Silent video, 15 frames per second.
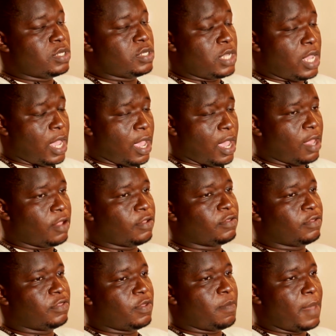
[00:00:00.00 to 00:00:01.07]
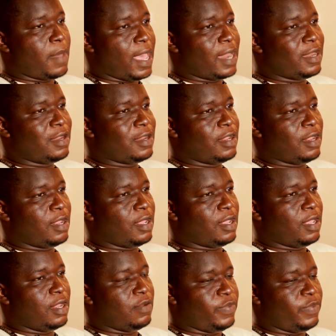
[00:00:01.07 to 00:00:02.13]
yeah, the man
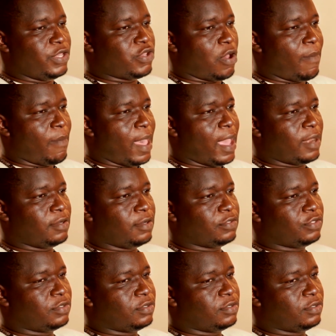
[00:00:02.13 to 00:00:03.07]
in Be Your Man